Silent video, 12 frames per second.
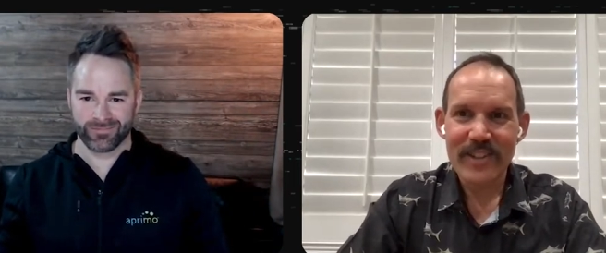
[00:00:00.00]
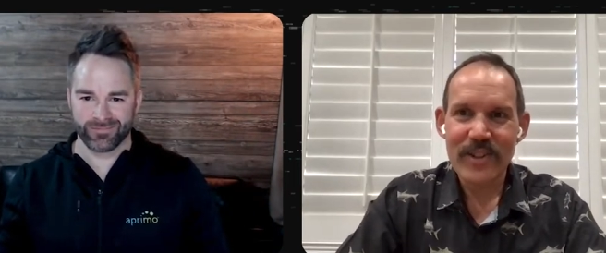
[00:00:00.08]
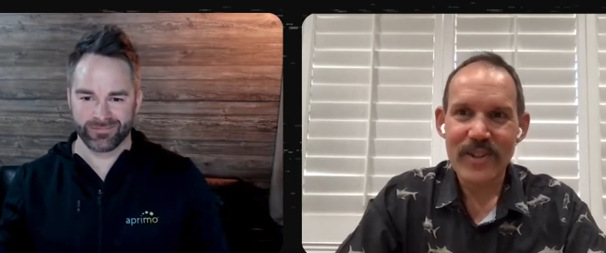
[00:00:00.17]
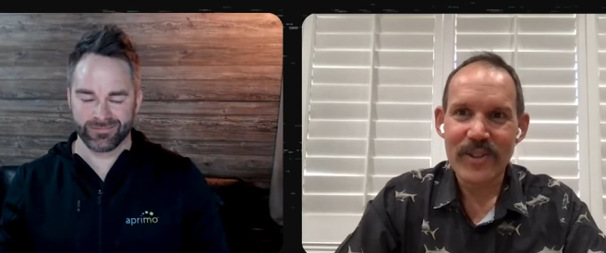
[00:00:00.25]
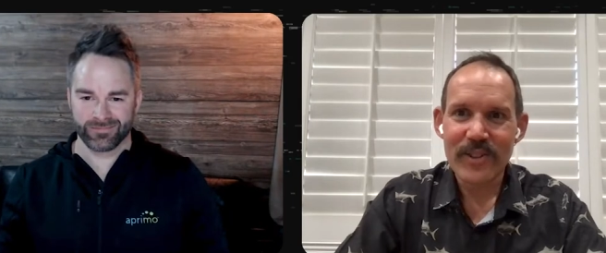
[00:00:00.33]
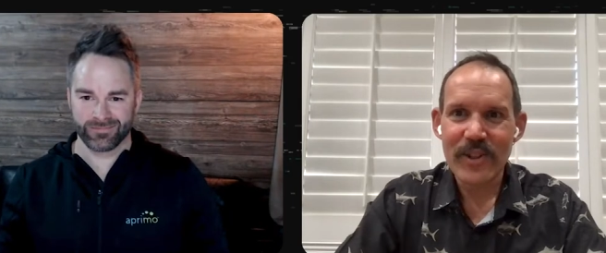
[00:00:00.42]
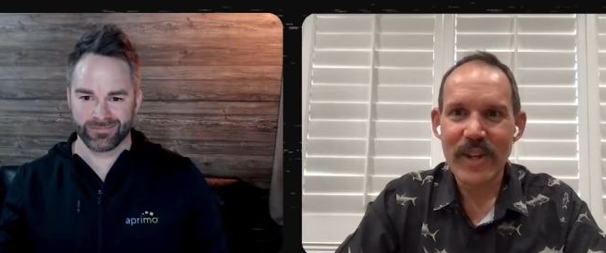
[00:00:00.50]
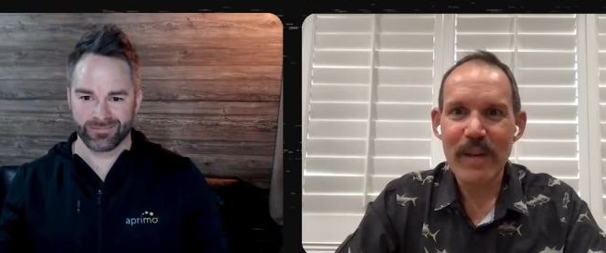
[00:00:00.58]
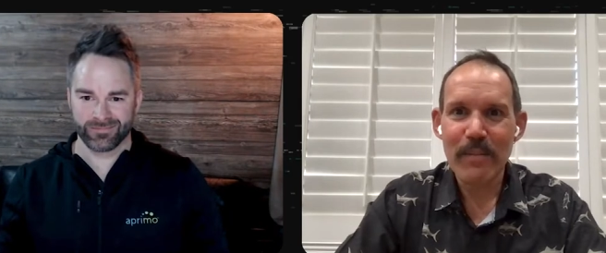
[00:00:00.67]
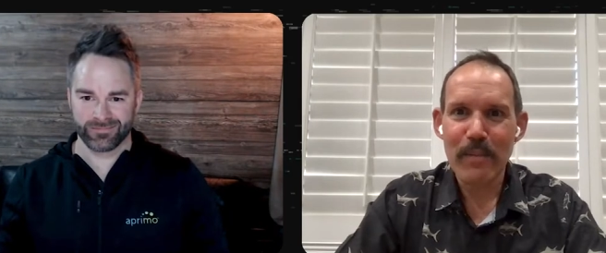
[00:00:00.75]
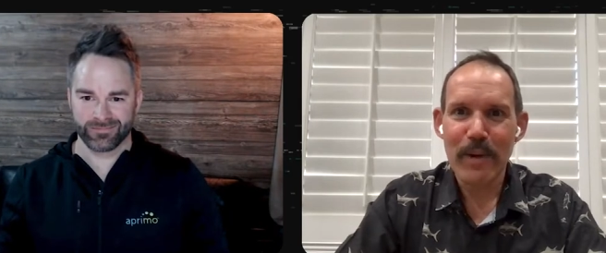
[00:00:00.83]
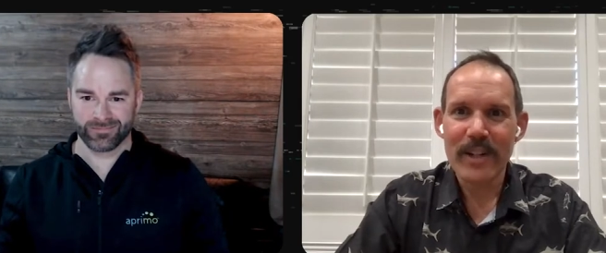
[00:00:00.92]
Speaker 1: to
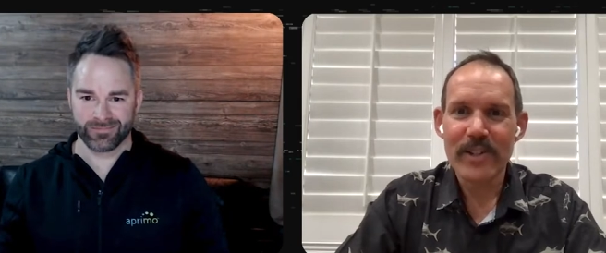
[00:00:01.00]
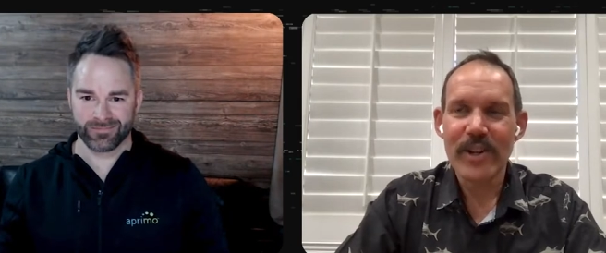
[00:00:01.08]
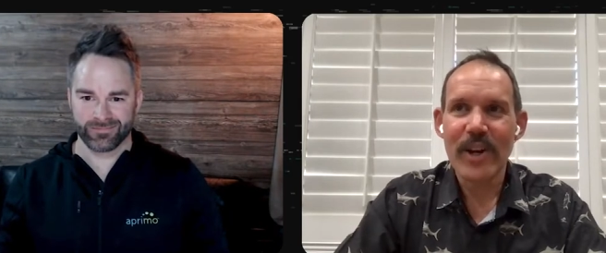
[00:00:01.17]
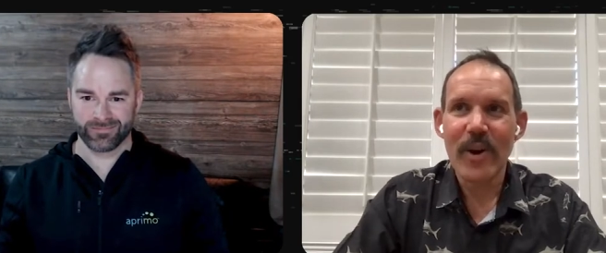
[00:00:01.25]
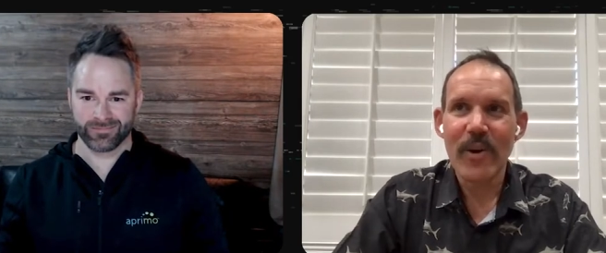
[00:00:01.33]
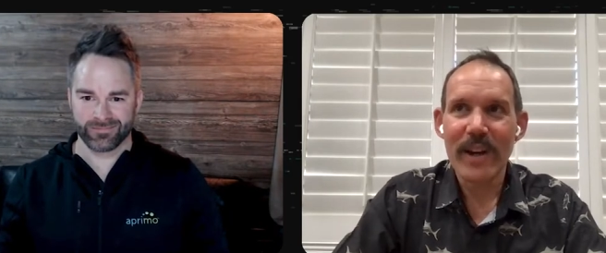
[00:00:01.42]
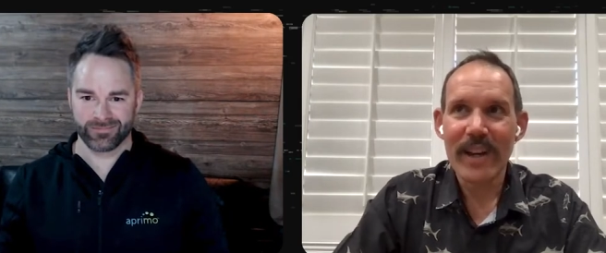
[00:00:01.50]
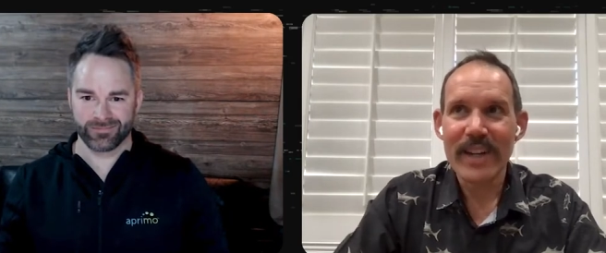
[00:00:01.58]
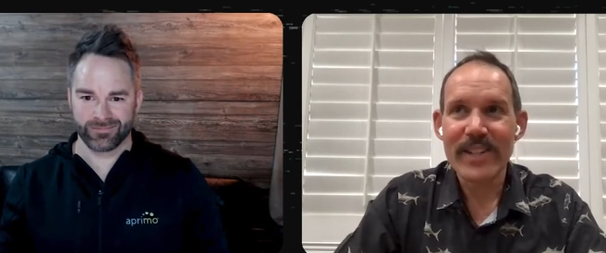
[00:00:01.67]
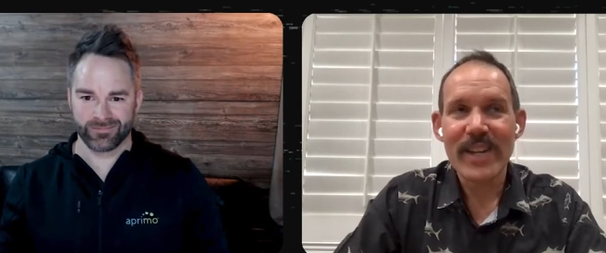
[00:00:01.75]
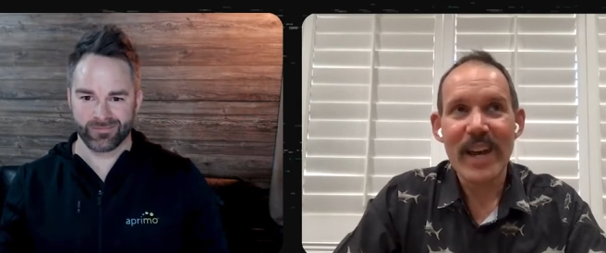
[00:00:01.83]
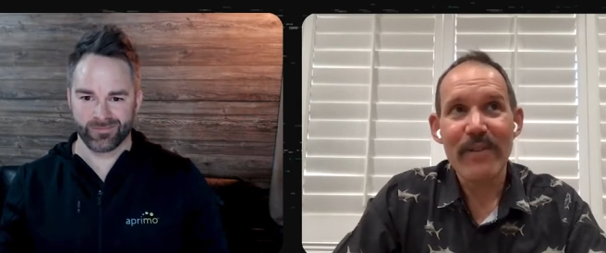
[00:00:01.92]
keep the monster going,
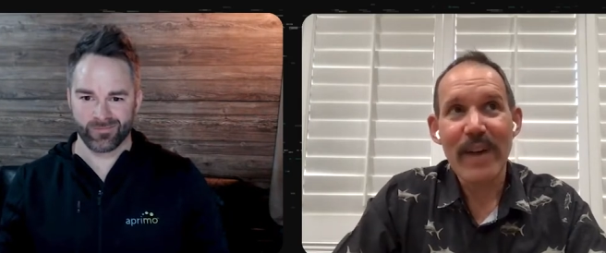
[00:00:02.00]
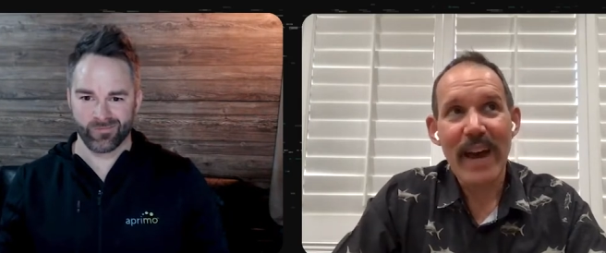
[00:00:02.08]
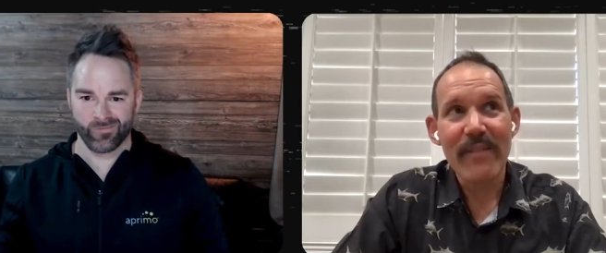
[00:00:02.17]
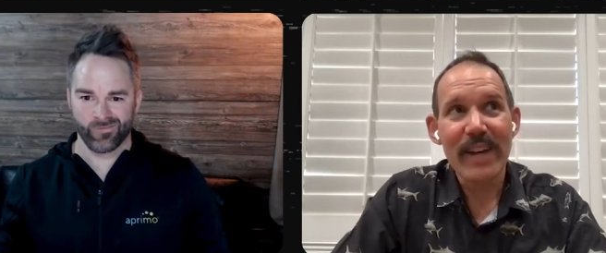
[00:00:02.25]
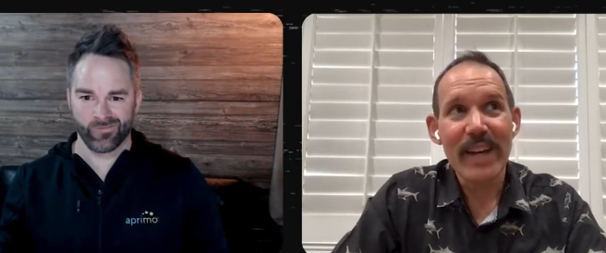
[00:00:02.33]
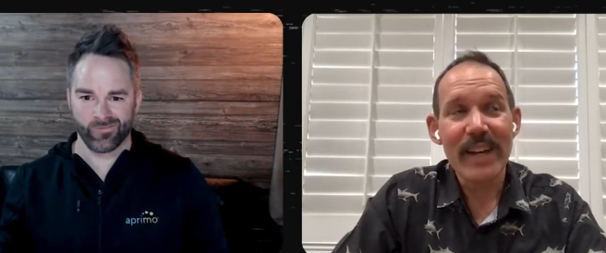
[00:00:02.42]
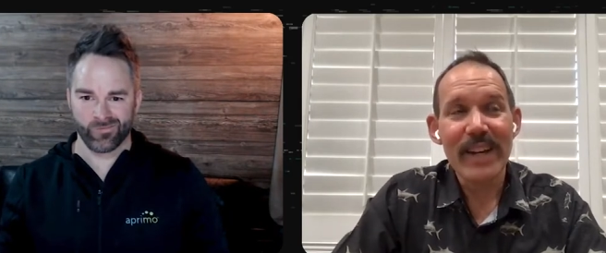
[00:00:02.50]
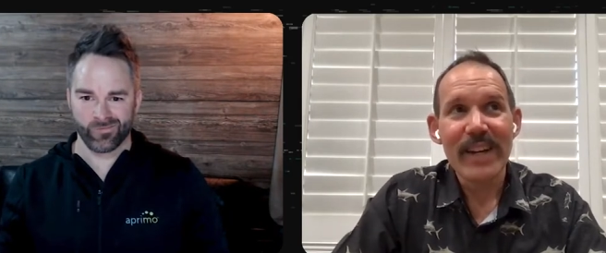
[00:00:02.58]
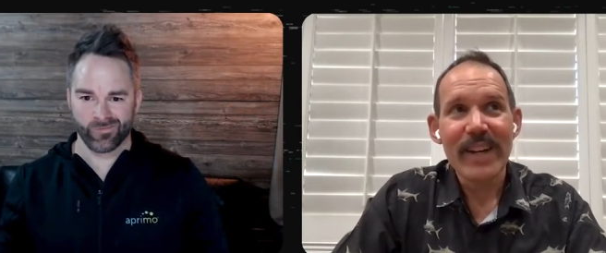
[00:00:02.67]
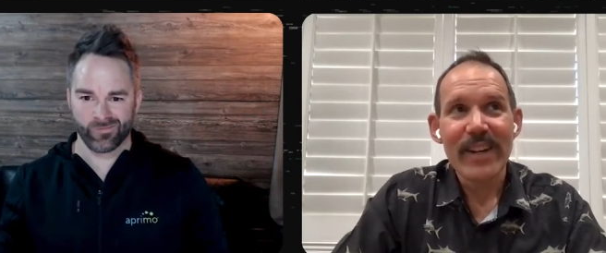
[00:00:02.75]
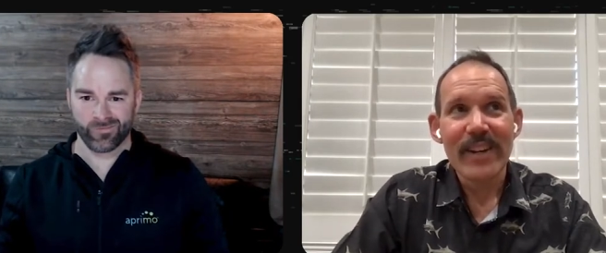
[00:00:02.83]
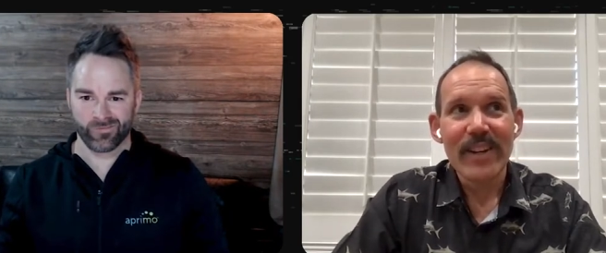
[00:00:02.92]
instead of having it,
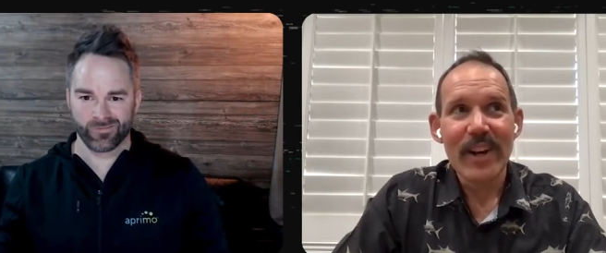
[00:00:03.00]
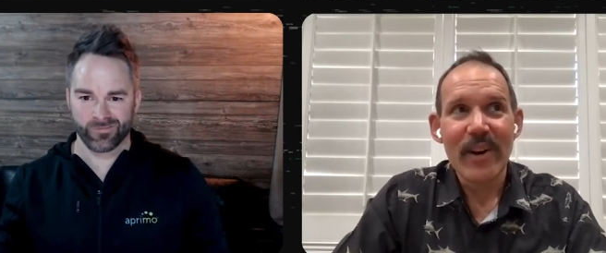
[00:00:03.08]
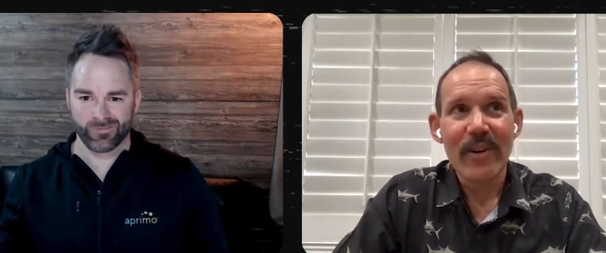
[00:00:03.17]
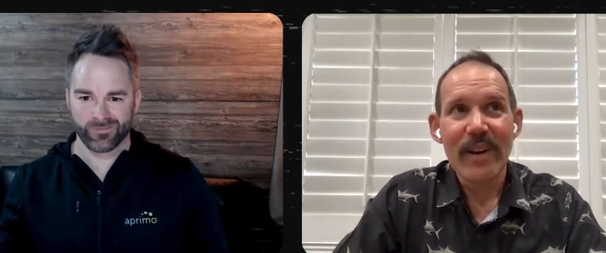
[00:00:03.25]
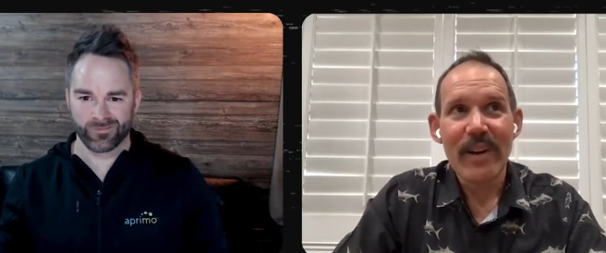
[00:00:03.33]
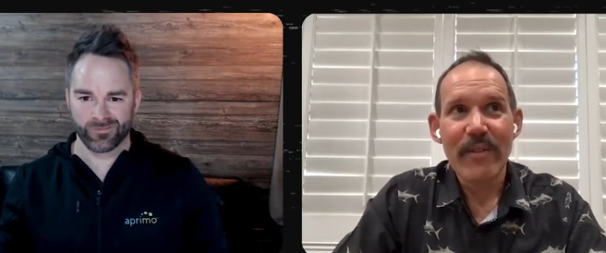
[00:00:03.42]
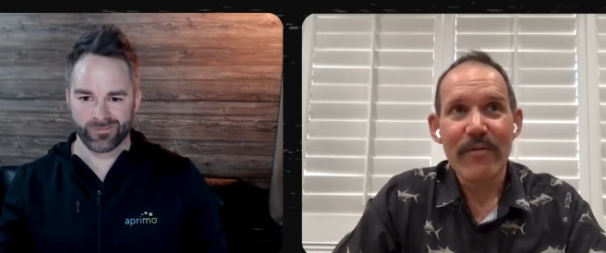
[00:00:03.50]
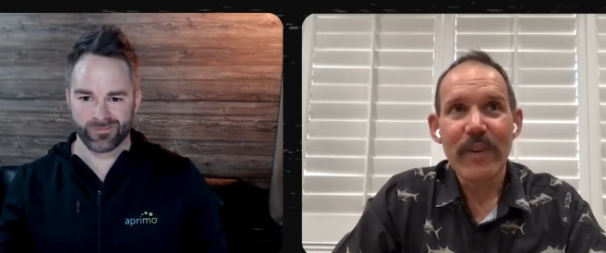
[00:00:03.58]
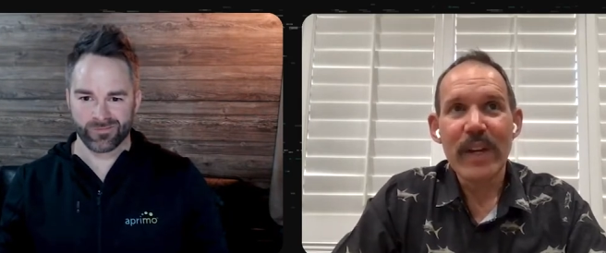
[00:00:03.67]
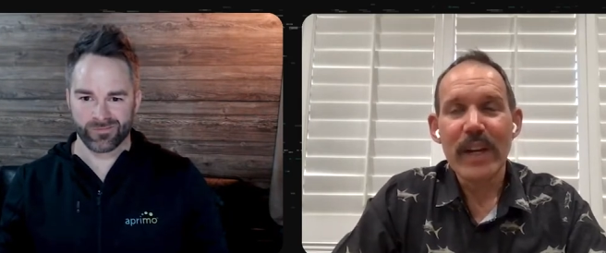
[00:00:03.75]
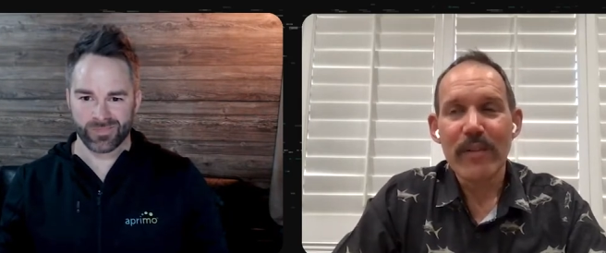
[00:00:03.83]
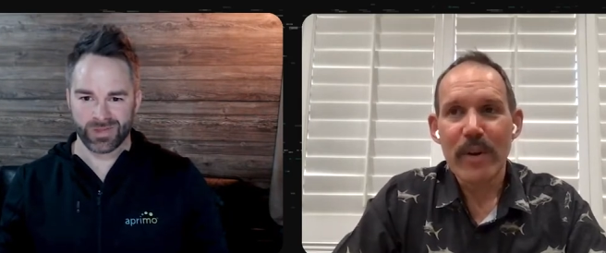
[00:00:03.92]

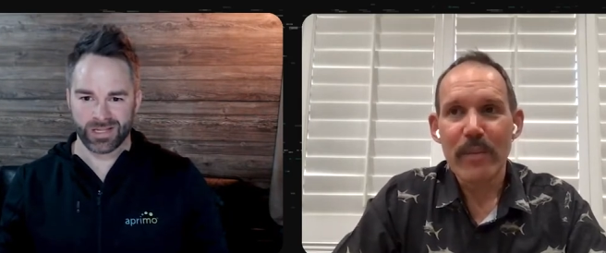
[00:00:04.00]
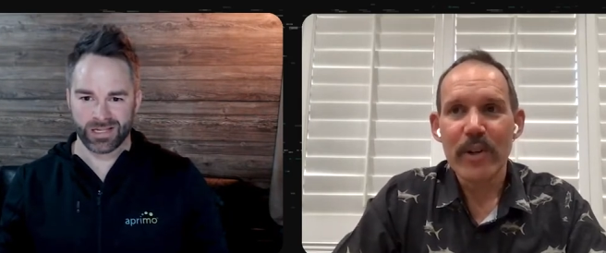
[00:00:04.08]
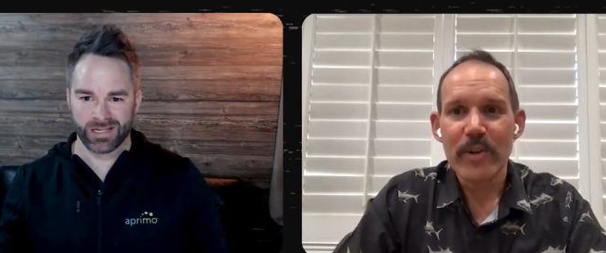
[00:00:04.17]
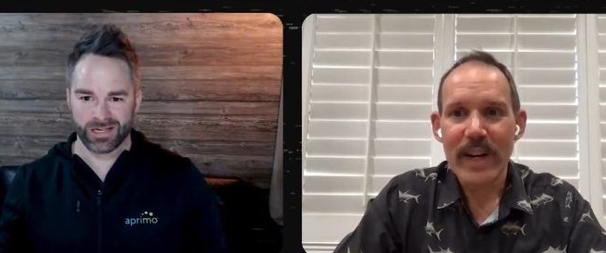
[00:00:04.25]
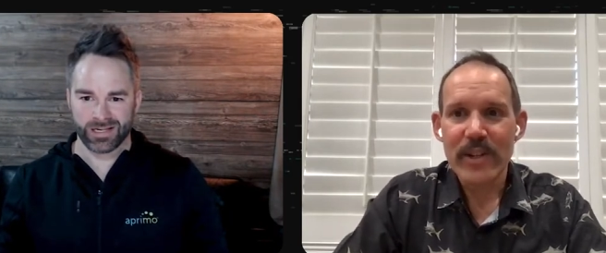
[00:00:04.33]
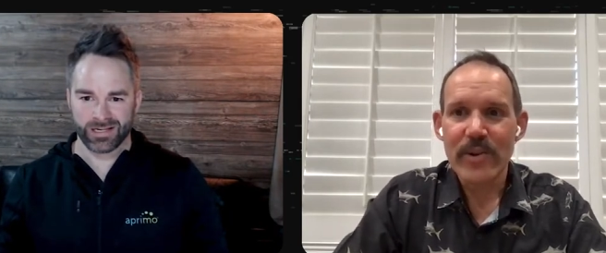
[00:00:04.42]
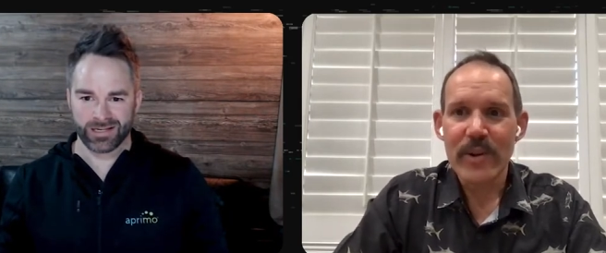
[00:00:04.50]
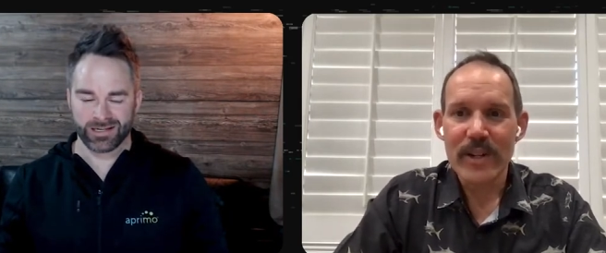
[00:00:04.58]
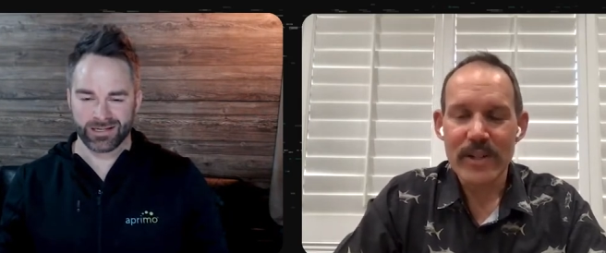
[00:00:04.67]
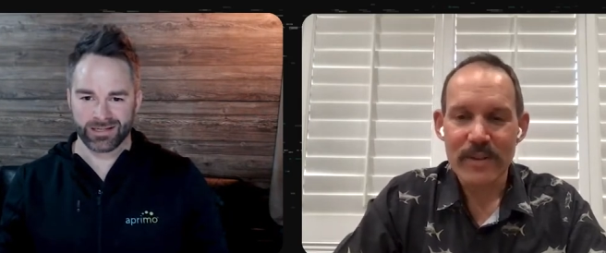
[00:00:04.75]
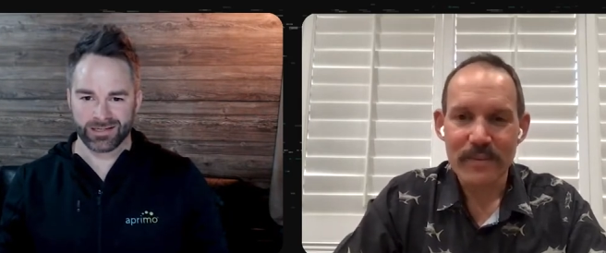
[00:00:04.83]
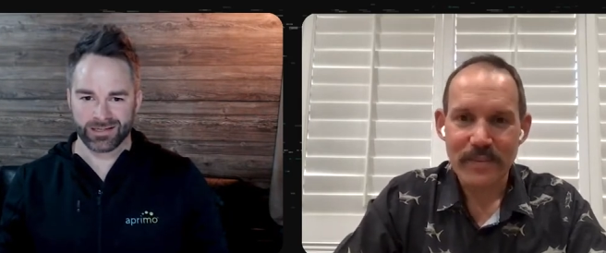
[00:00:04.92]
feeding from a direct
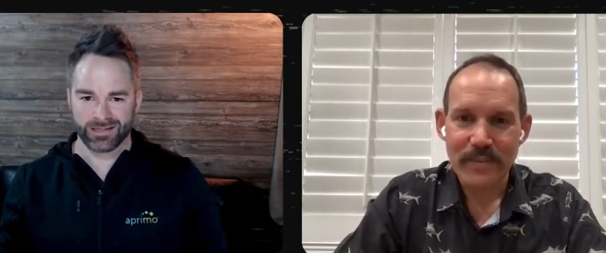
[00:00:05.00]
source.